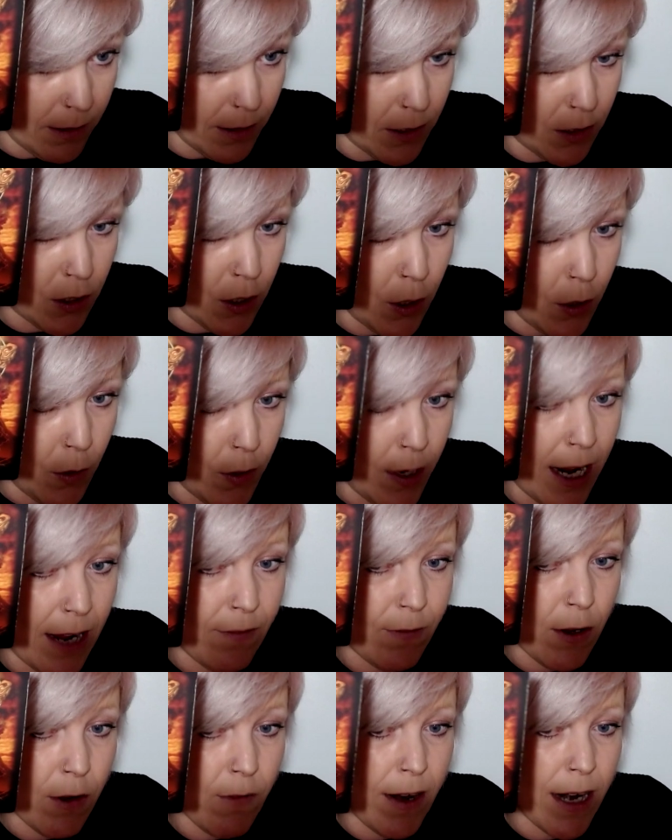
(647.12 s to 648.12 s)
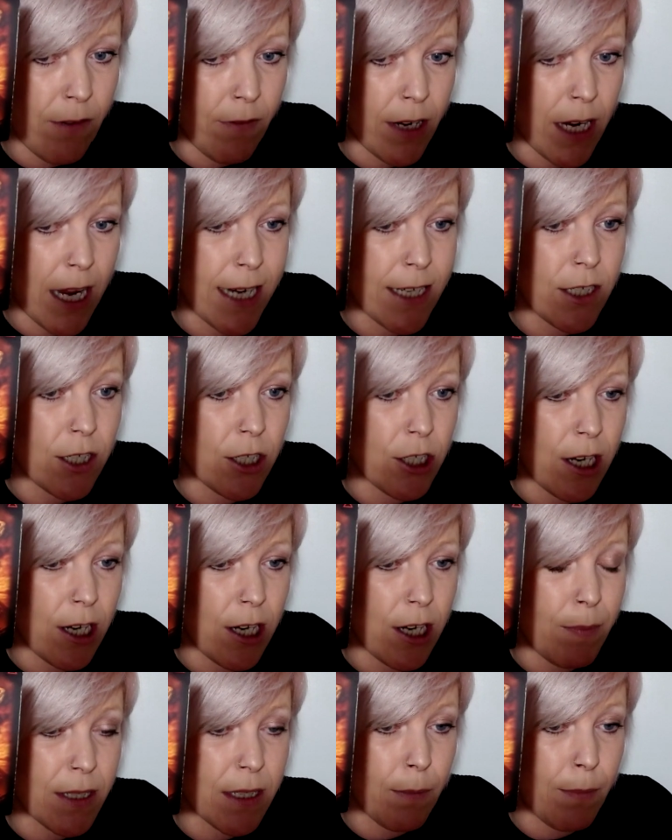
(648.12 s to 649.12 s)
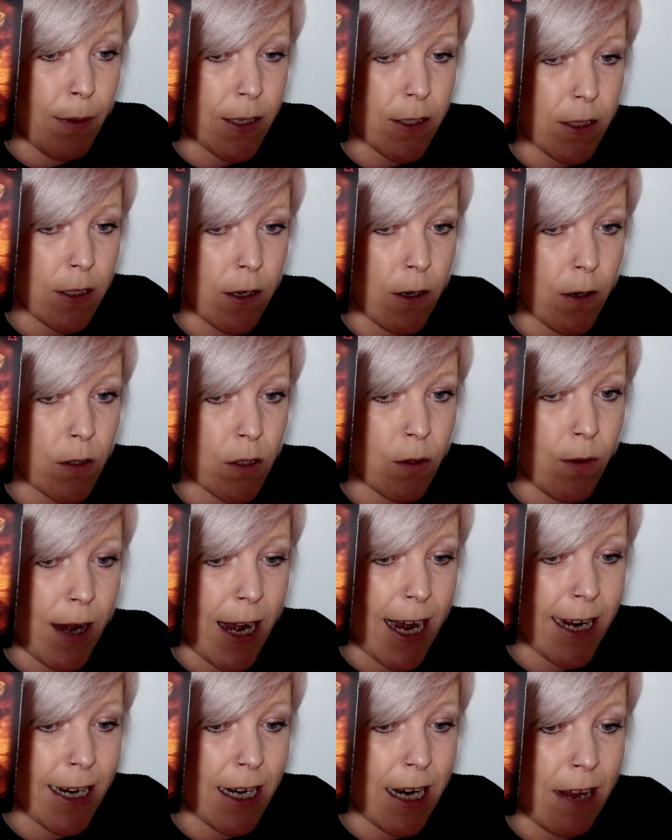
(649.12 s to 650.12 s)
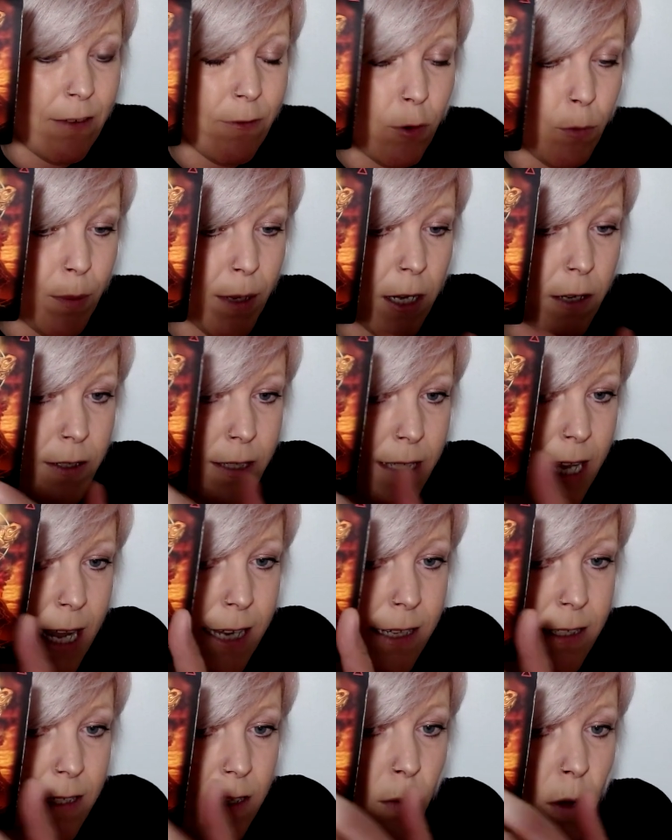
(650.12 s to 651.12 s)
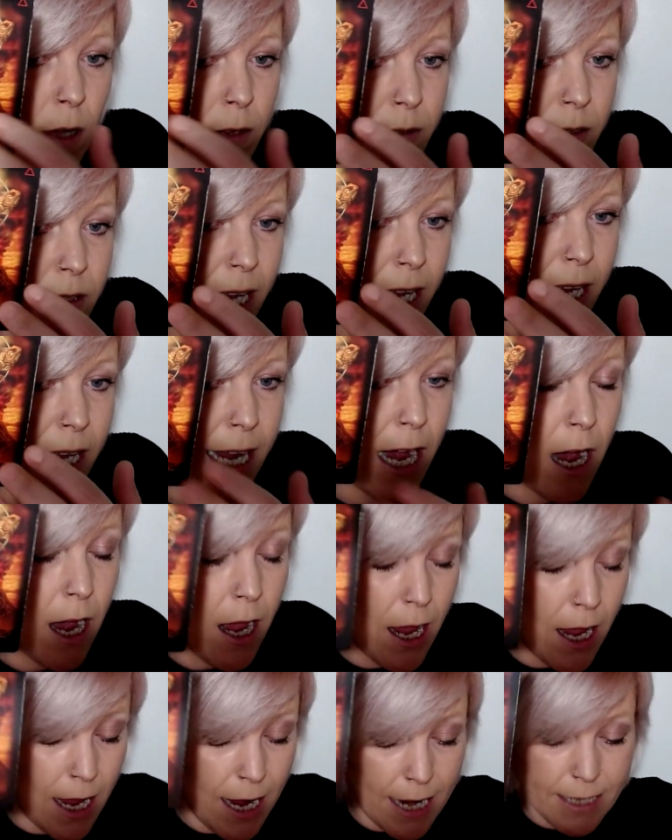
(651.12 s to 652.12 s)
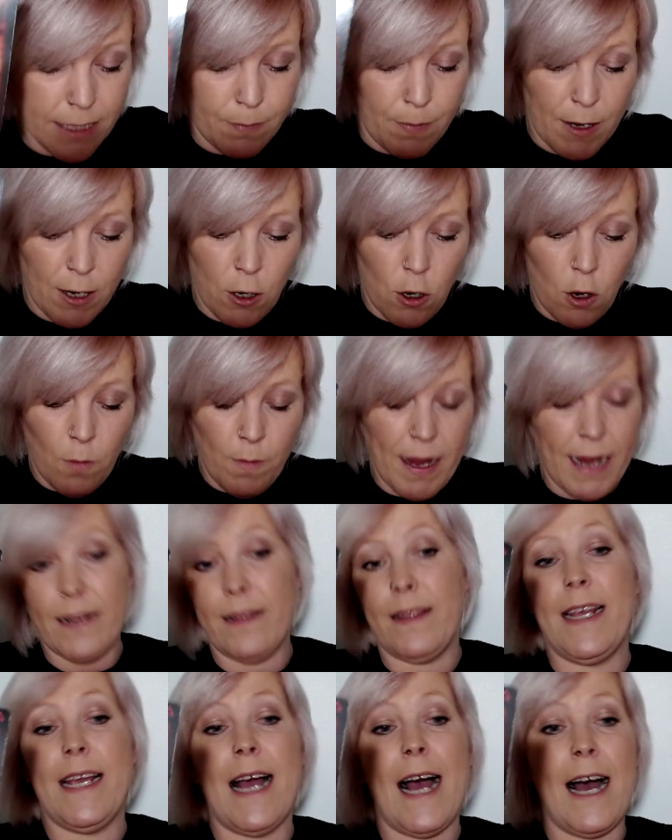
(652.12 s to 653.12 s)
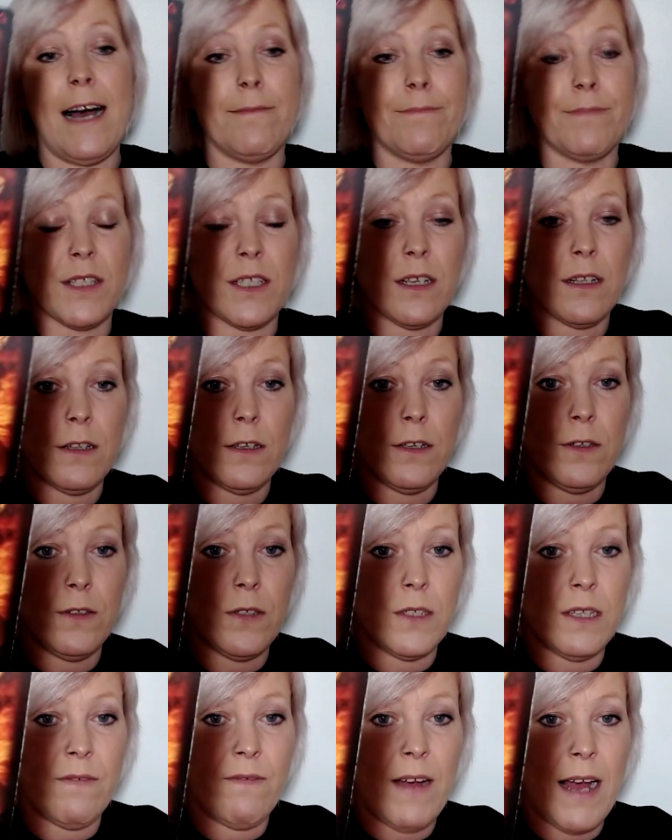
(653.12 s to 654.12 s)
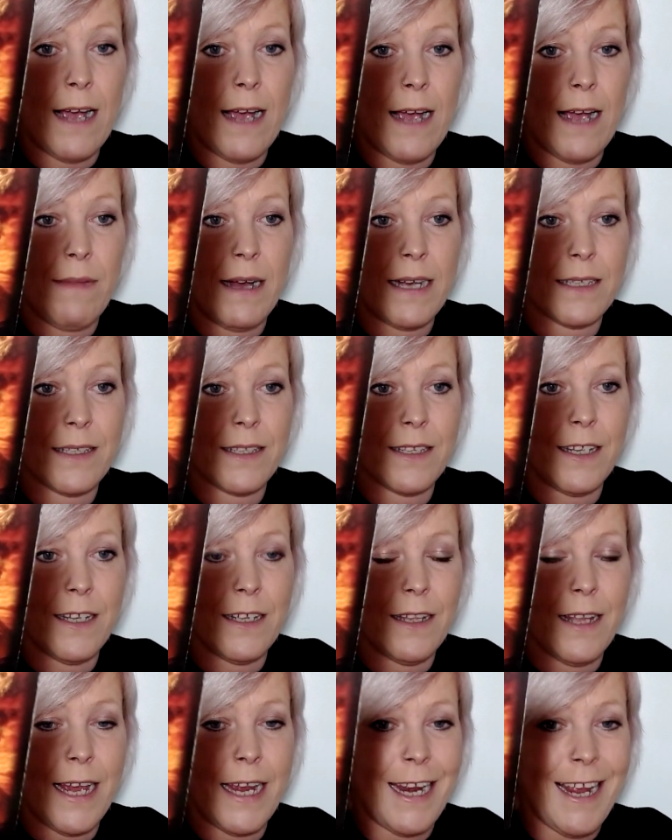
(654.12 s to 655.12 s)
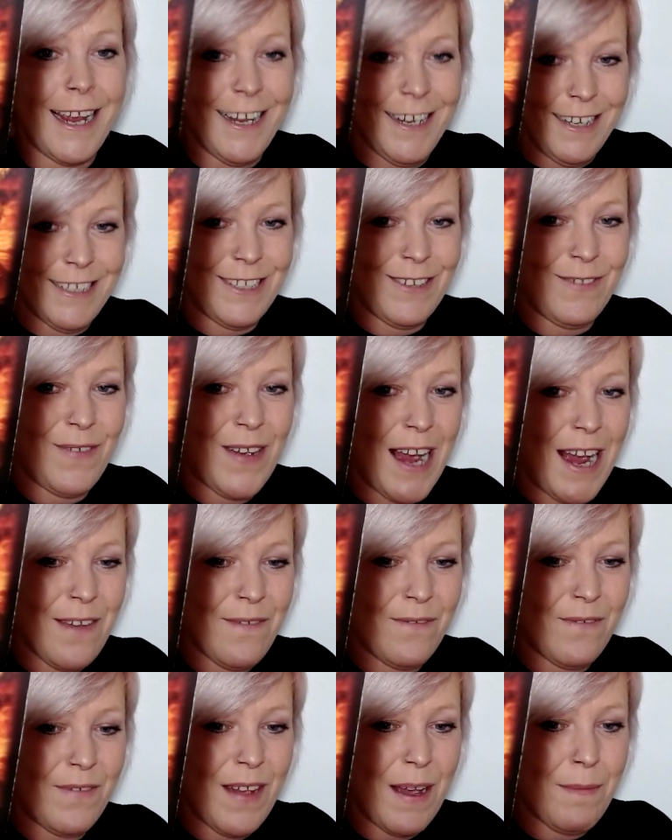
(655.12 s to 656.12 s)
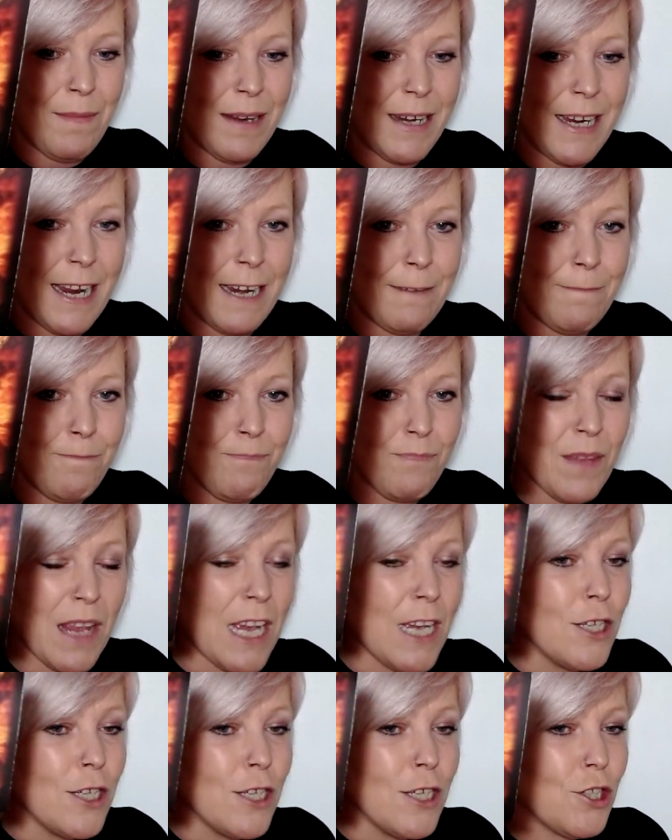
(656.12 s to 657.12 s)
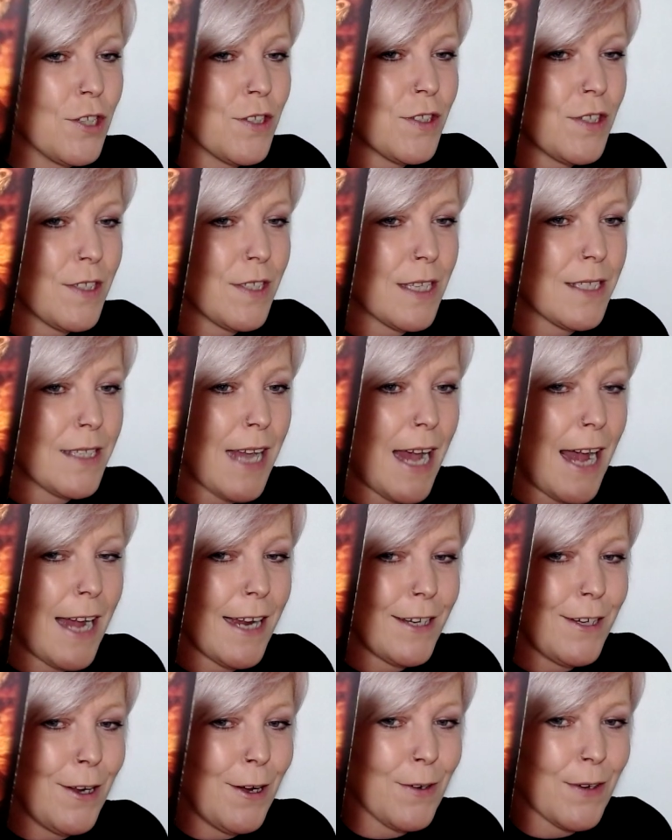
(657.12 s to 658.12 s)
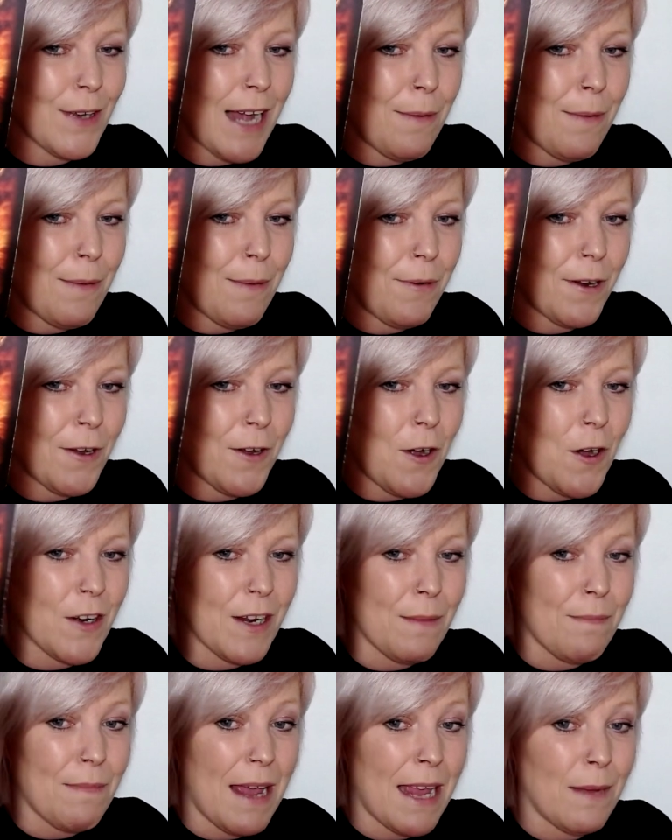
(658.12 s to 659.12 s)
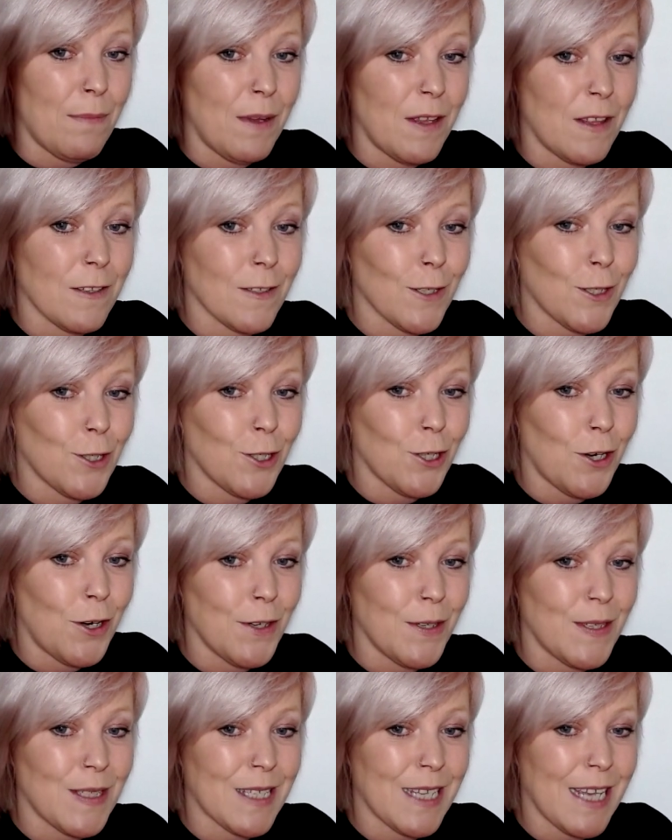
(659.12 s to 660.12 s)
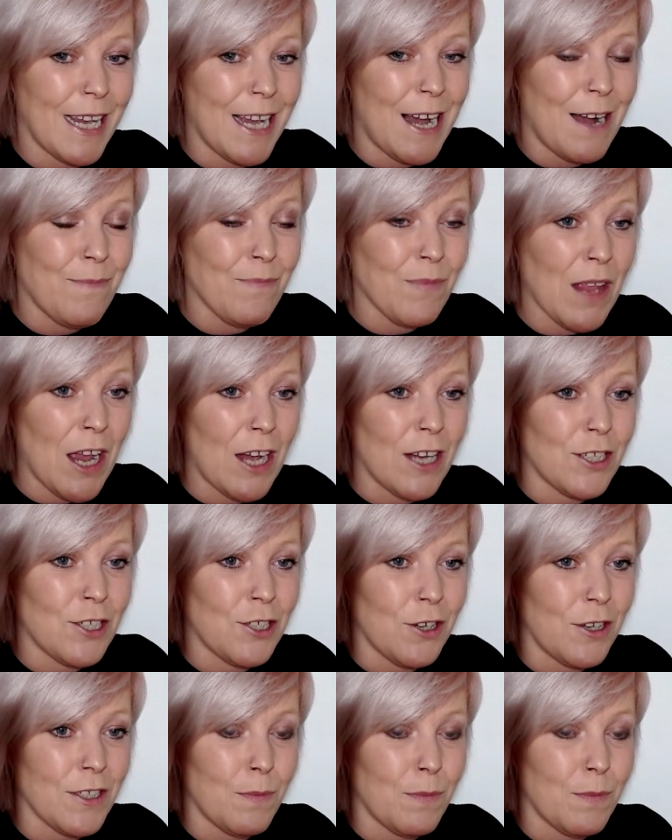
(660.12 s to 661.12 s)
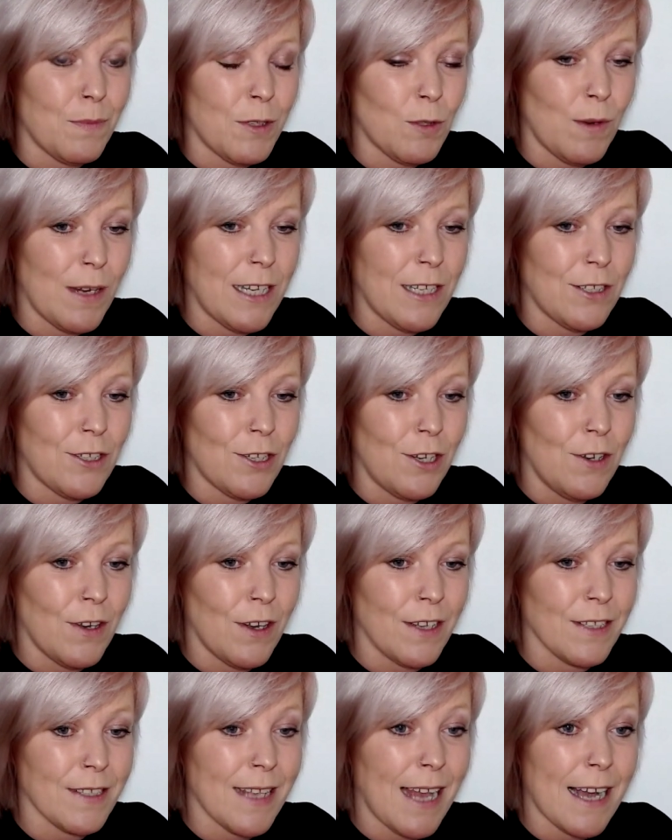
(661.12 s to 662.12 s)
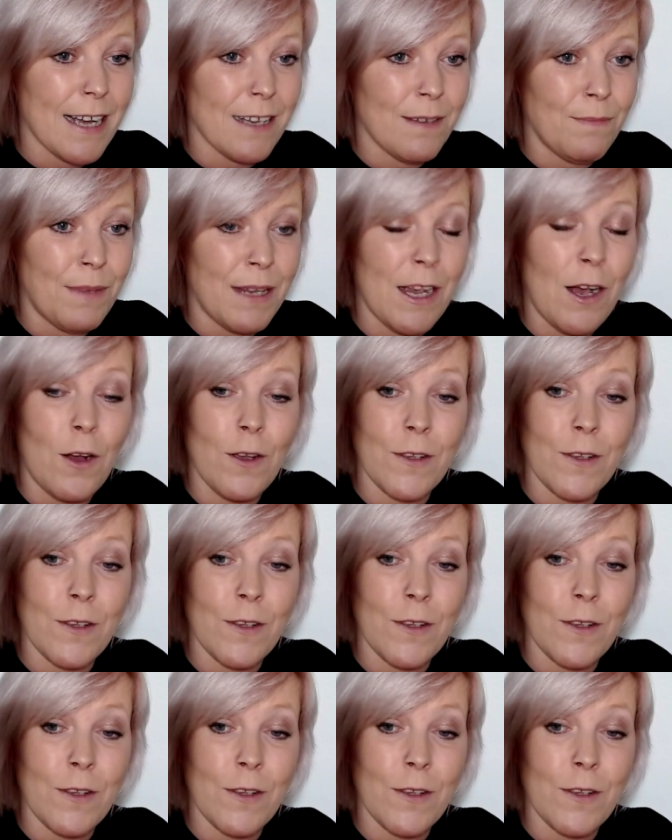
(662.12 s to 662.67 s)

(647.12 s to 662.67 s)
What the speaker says: soon. If you're in a relationship, it's about to go to a higher level, because the Ace of Wands here is becoming the absolute divine masculine, divine feminine. Just as a side note, Capricorn, it may be there's a choice here, a choice between two, because that can be